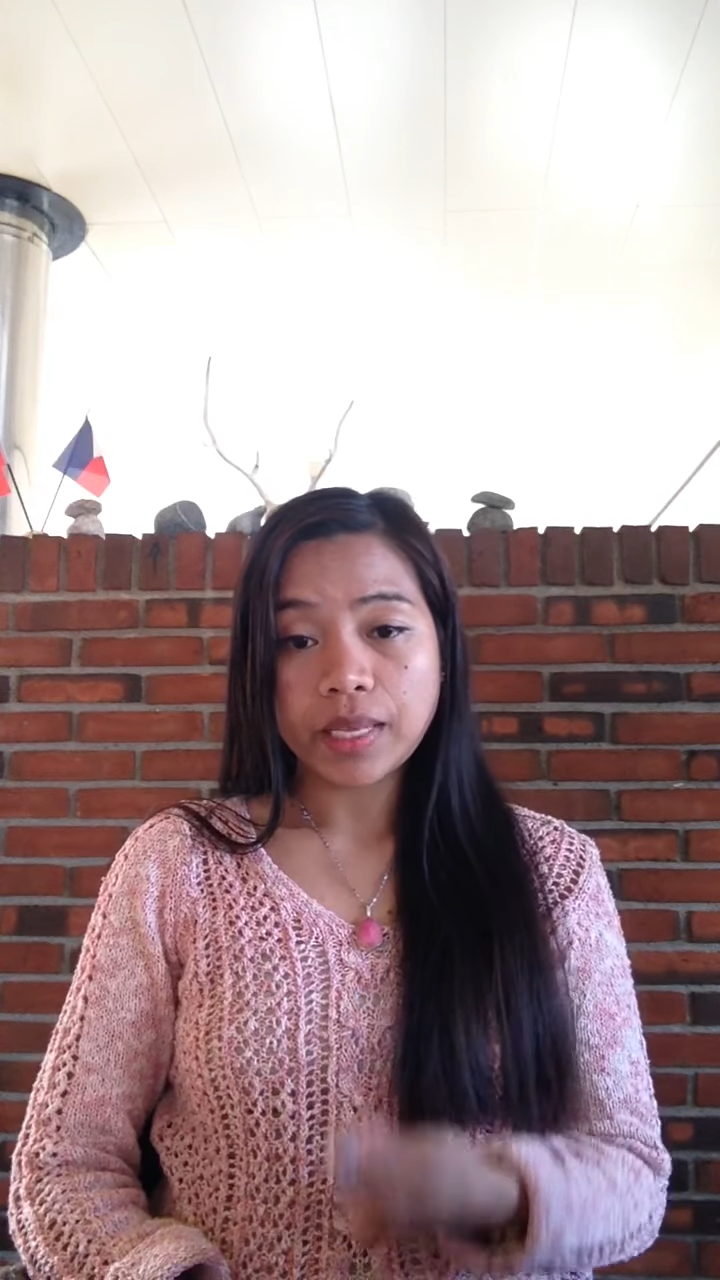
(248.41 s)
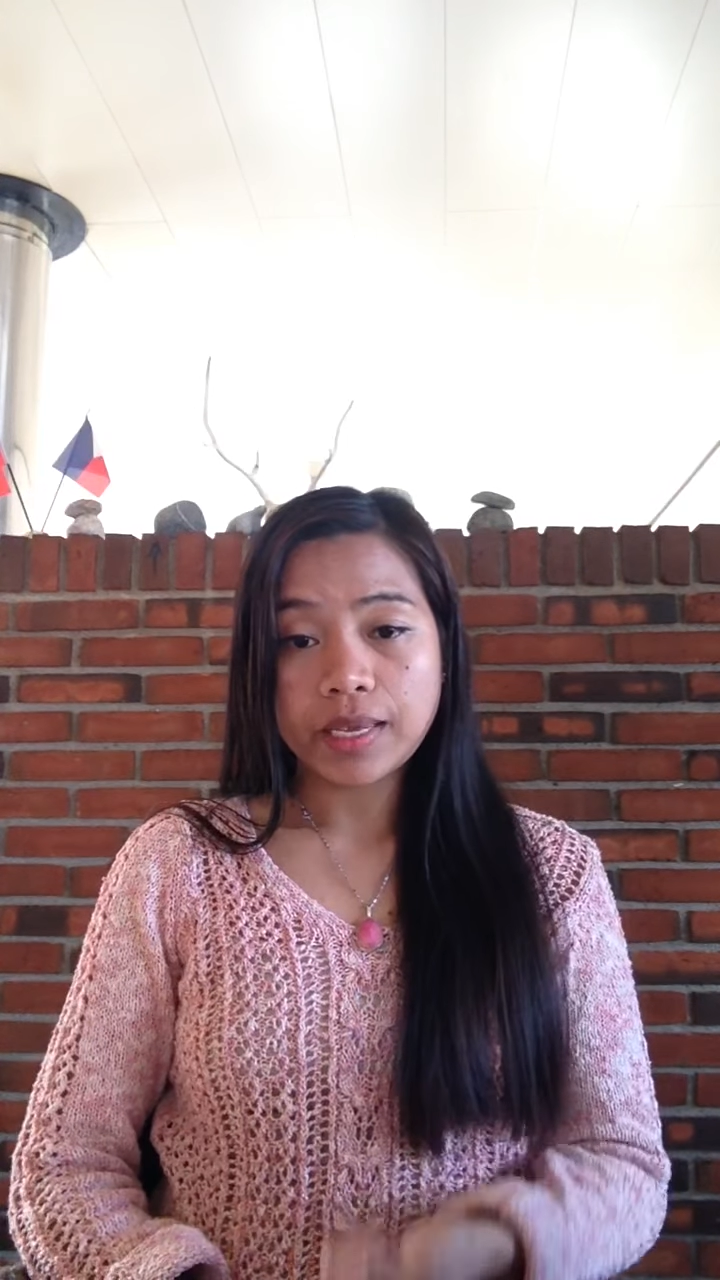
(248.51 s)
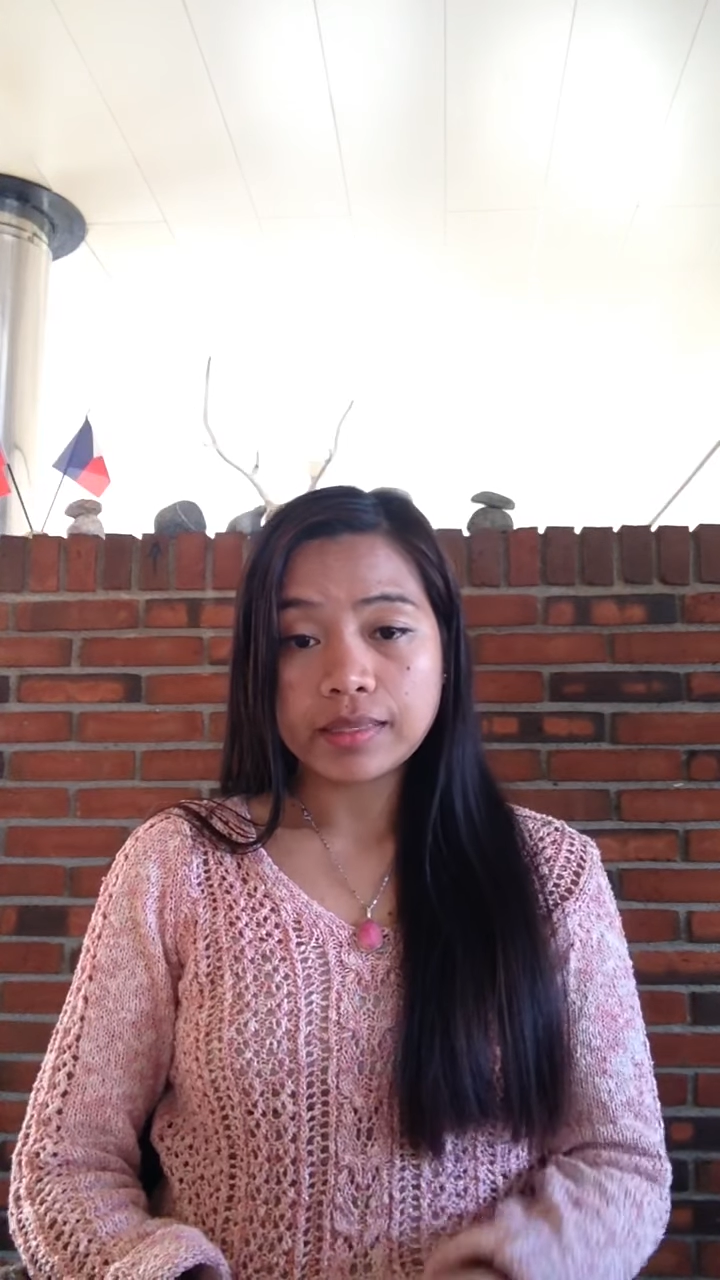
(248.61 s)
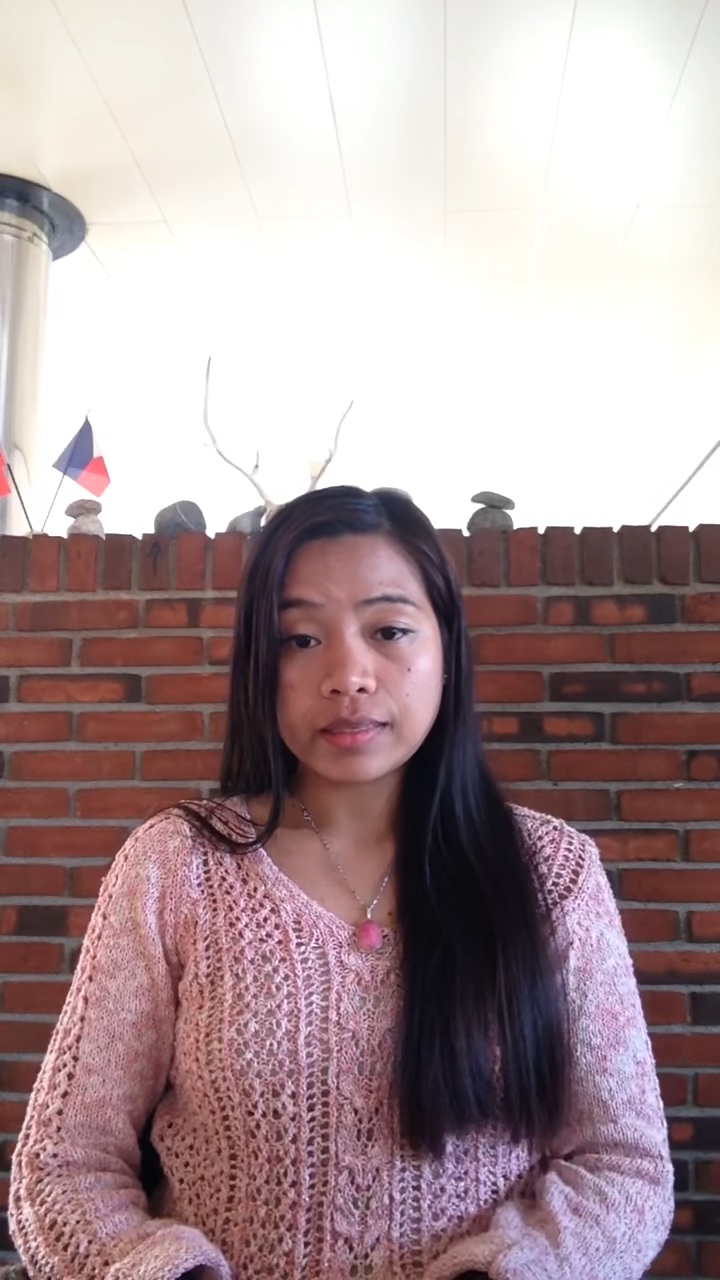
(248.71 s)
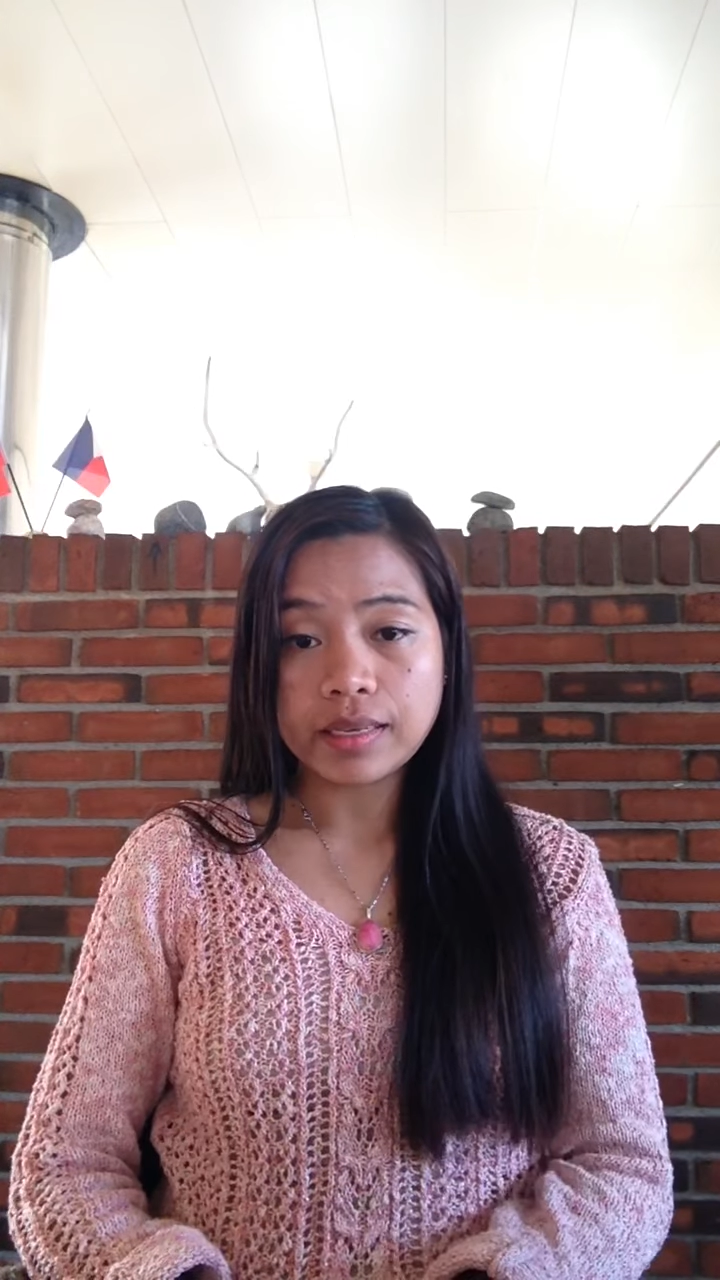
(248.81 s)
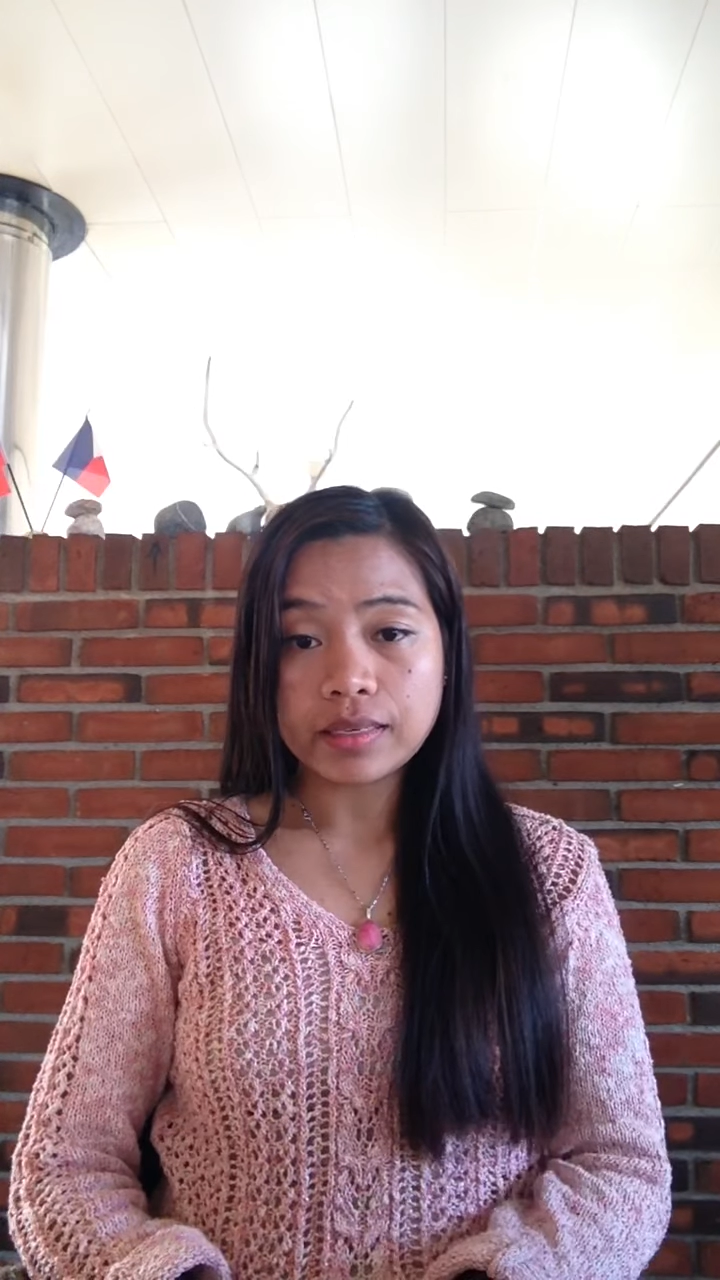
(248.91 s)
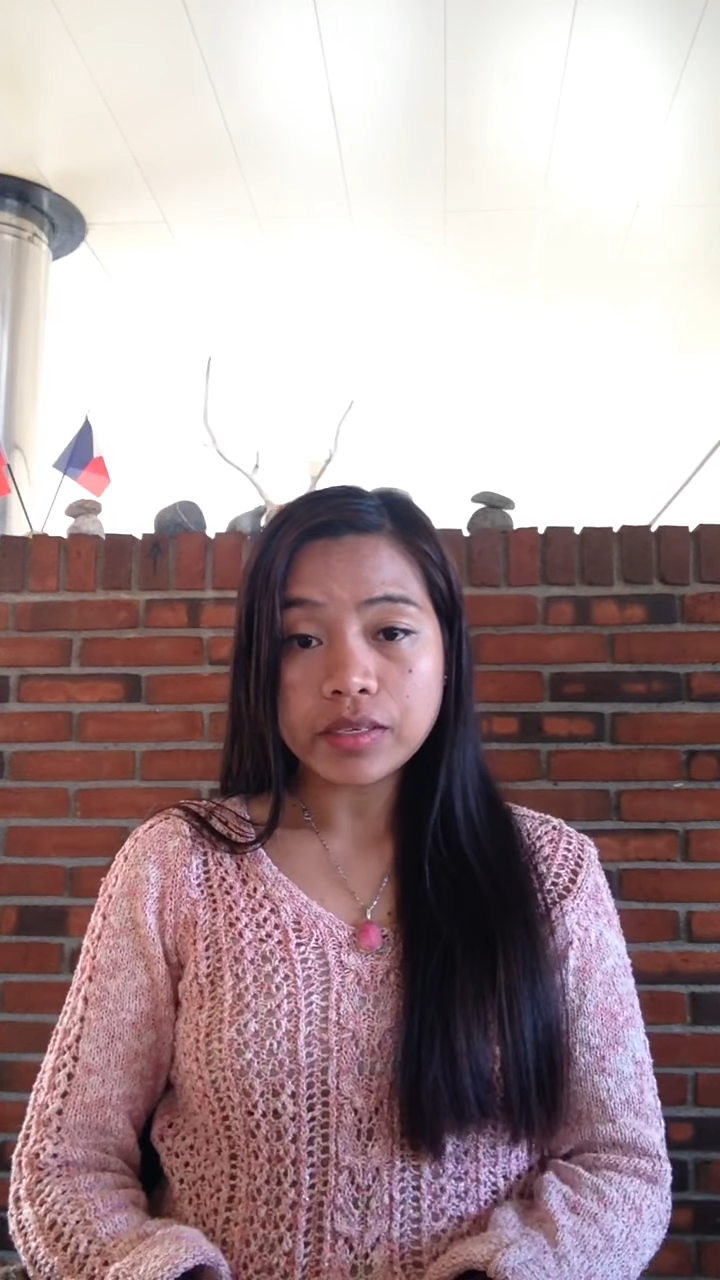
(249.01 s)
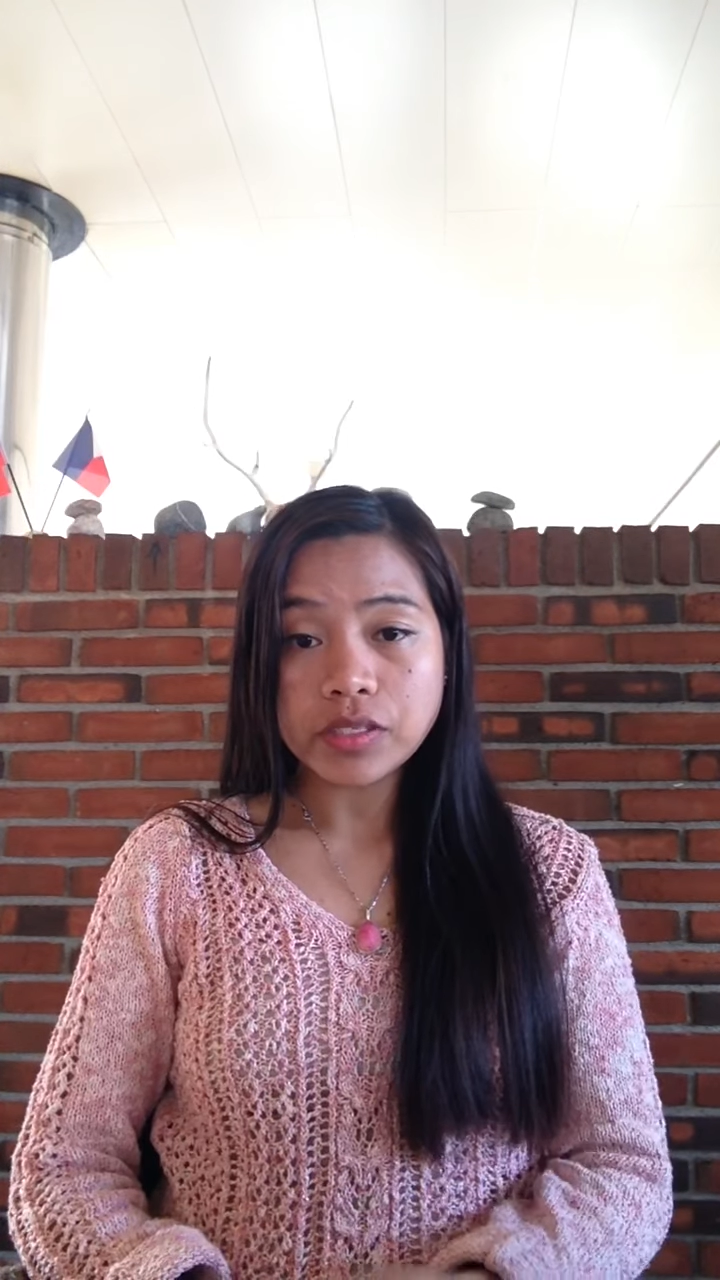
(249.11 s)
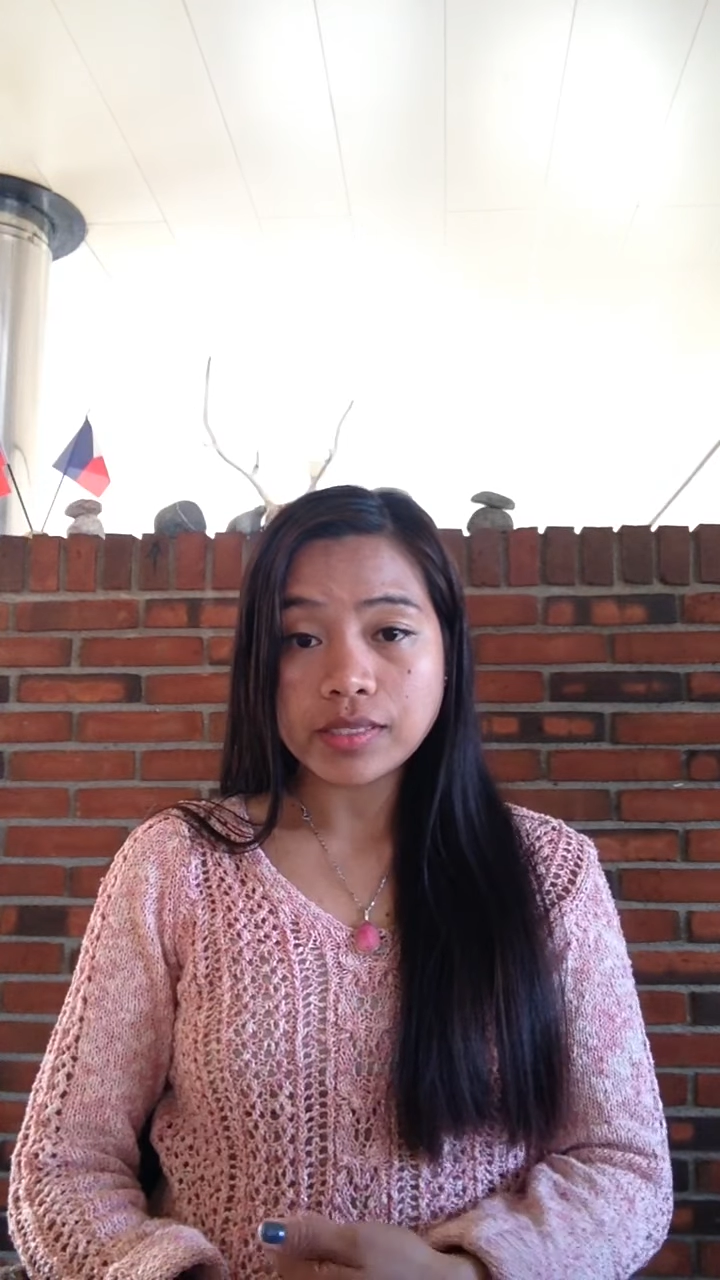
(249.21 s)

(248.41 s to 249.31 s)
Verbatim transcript: in Danish,